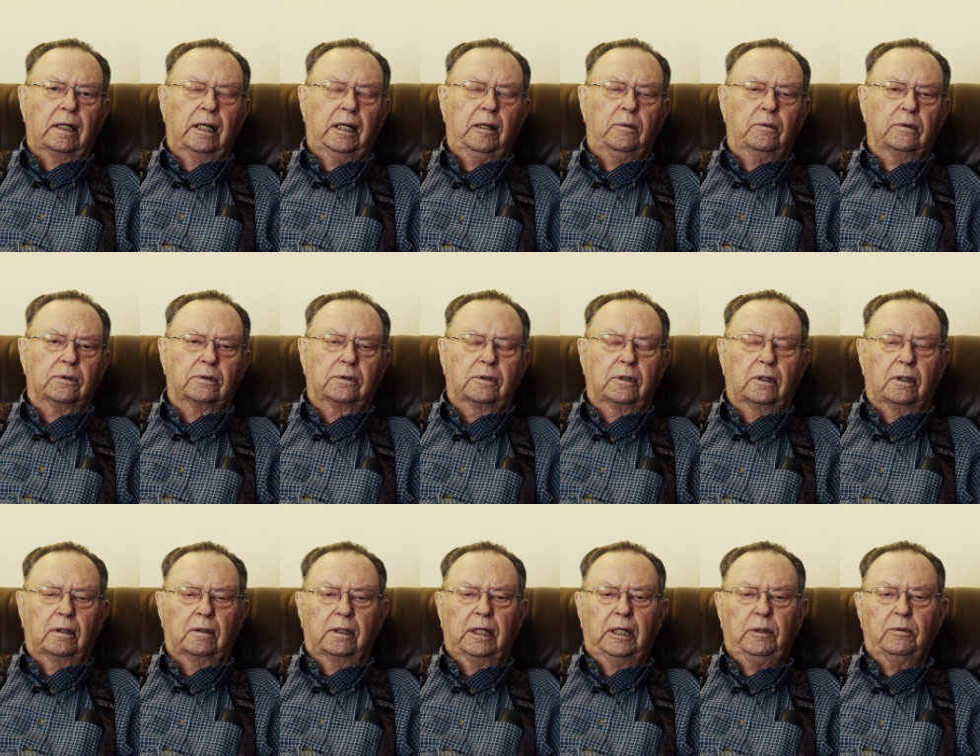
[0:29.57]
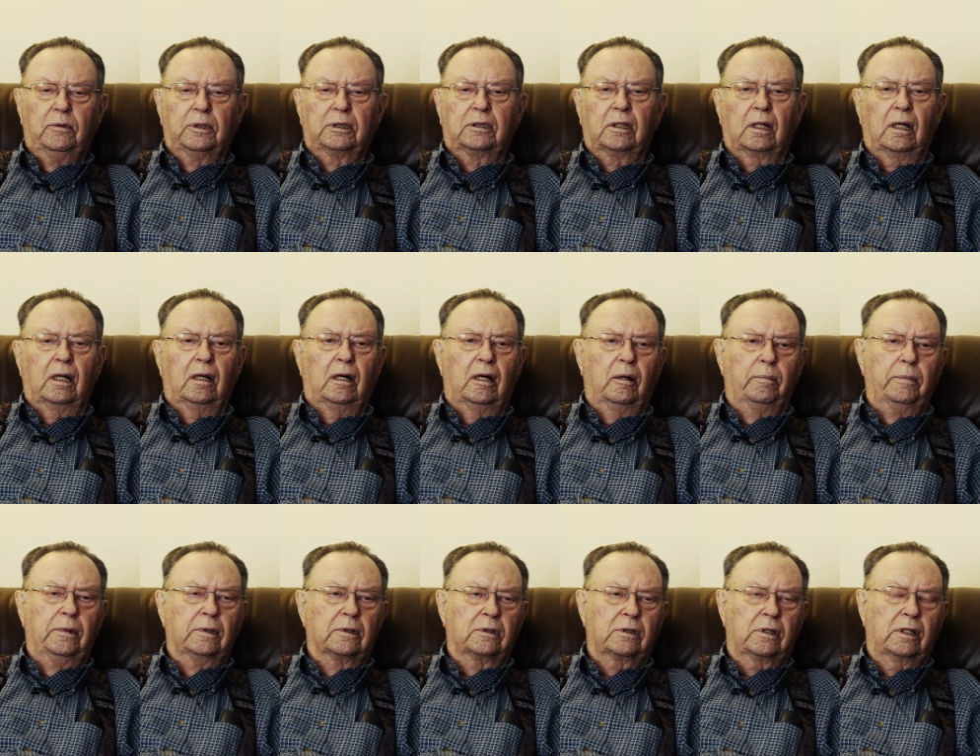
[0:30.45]
he was uh, he was a
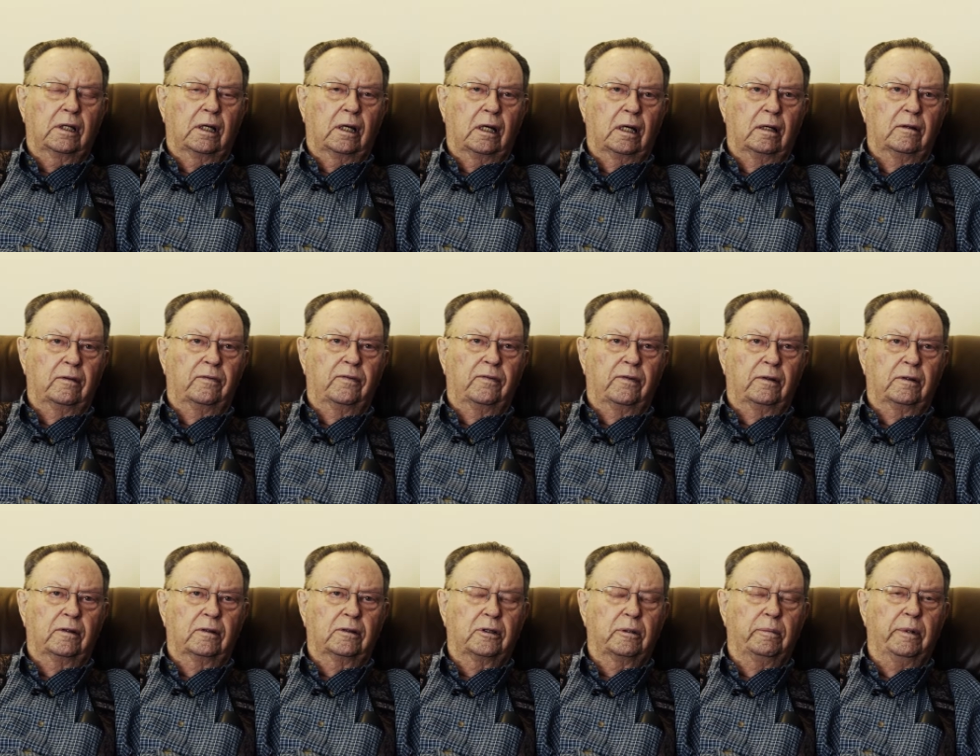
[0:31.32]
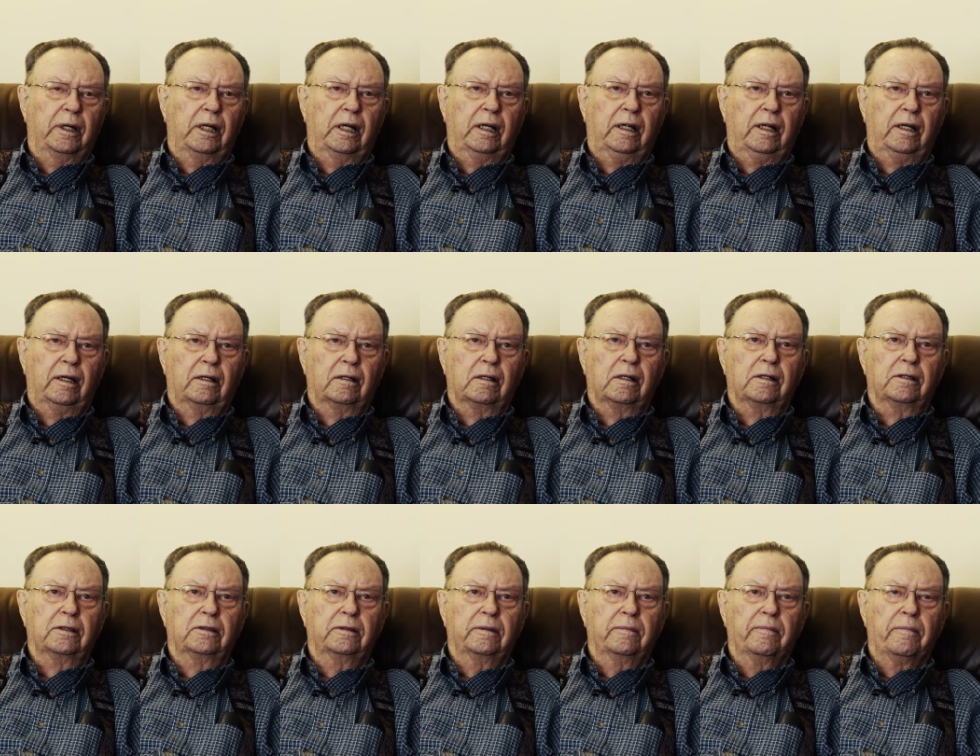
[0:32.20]
lobbyist there for so many
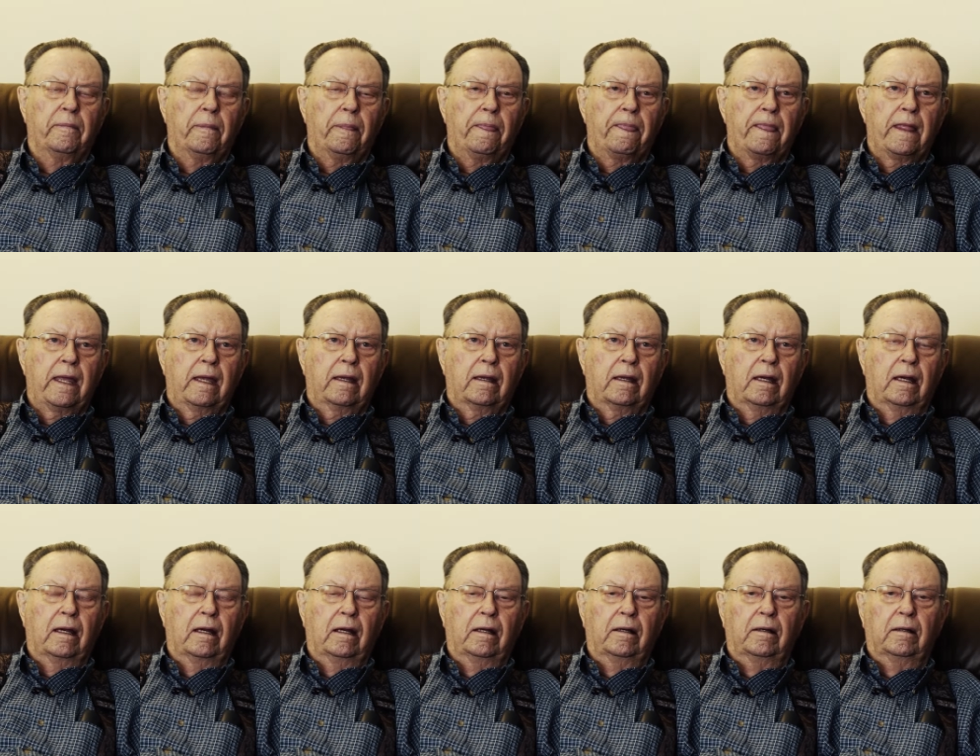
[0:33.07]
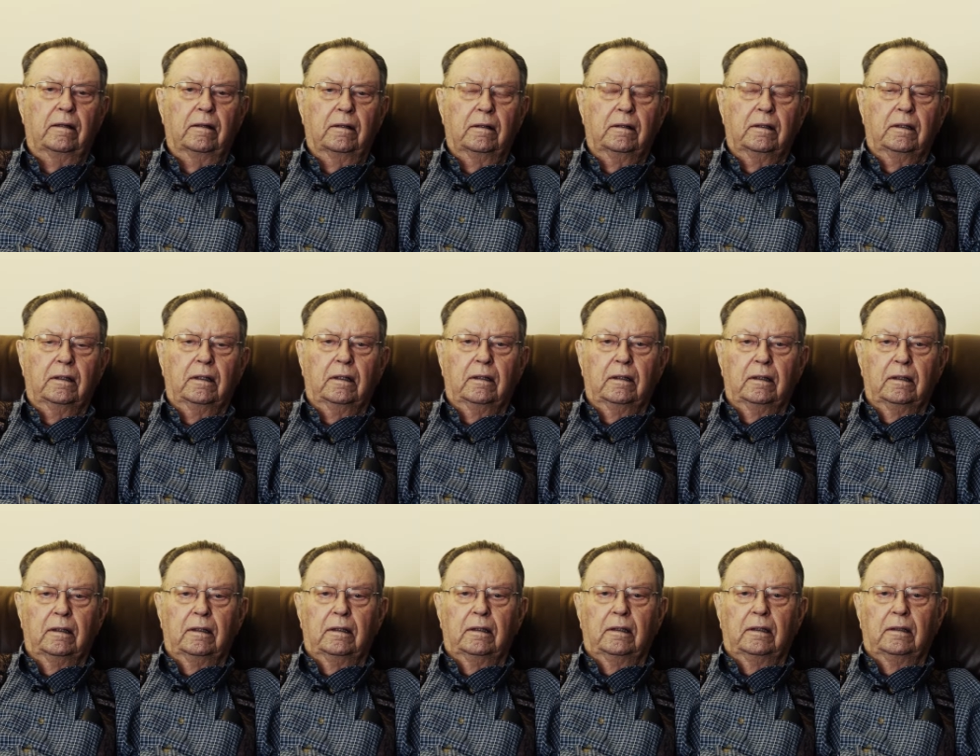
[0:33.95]
years, and
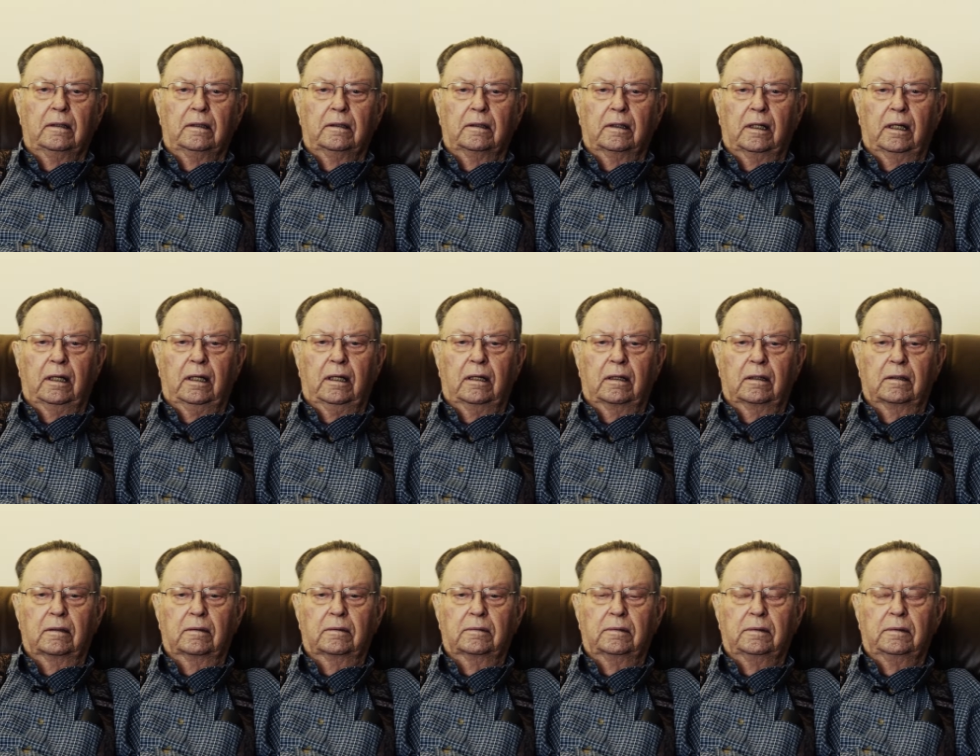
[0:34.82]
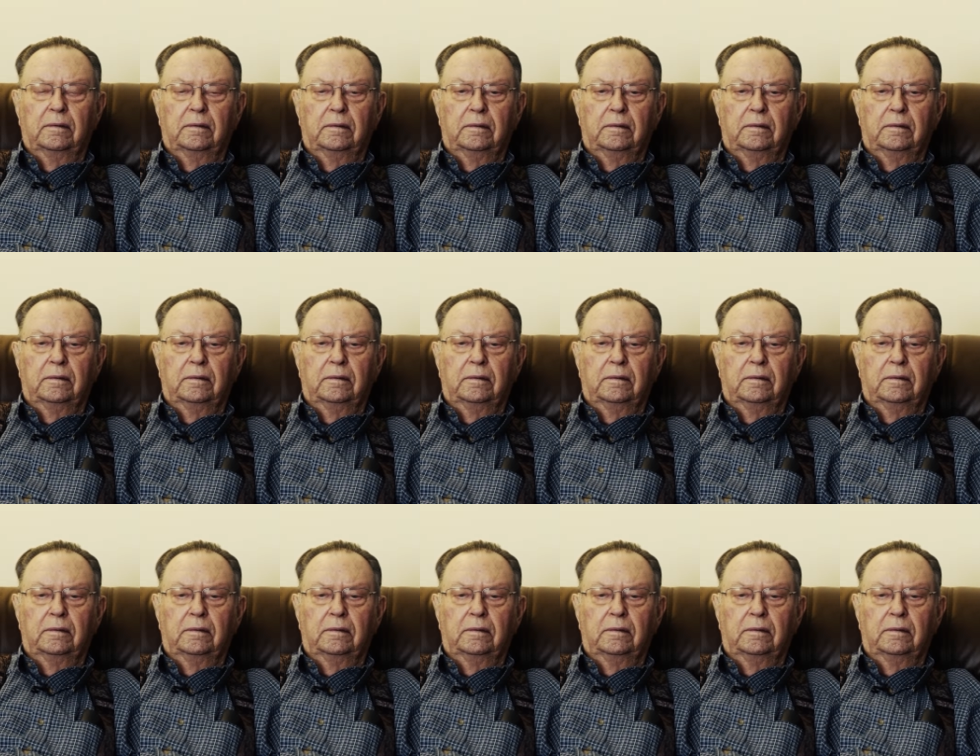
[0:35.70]
the